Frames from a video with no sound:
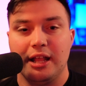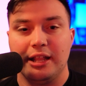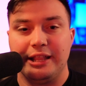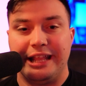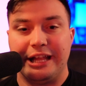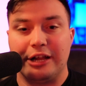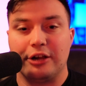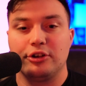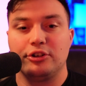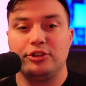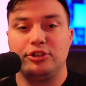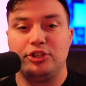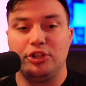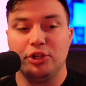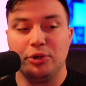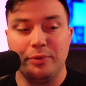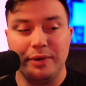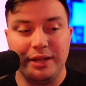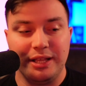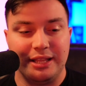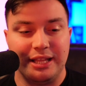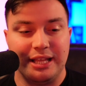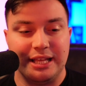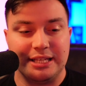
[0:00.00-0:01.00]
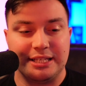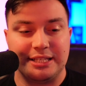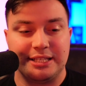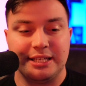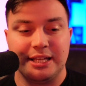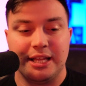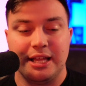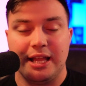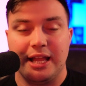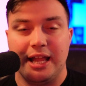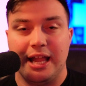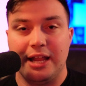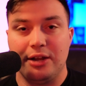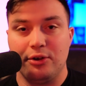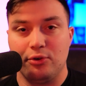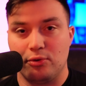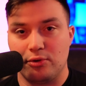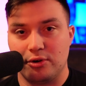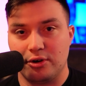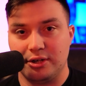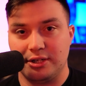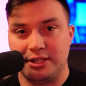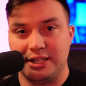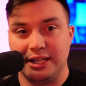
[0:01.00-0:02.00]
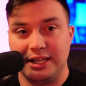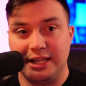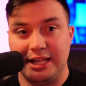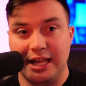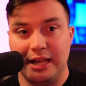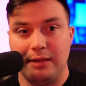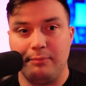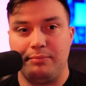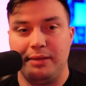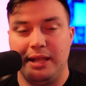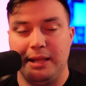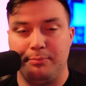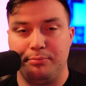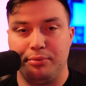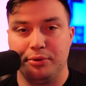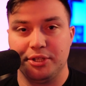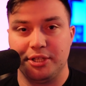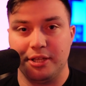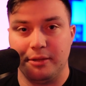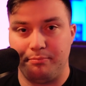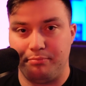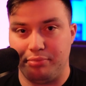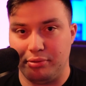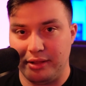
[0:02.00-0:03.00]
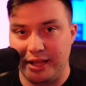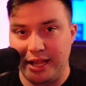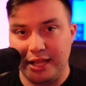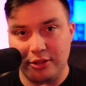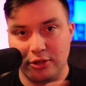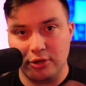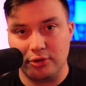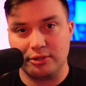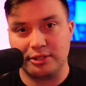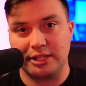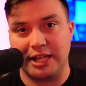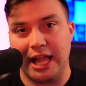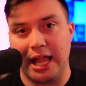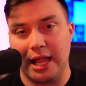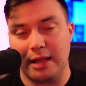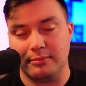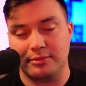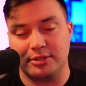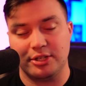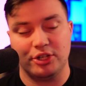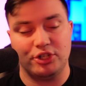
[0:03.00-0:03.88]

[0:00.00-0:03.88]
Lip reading: they're doing this in order to get people to play those games,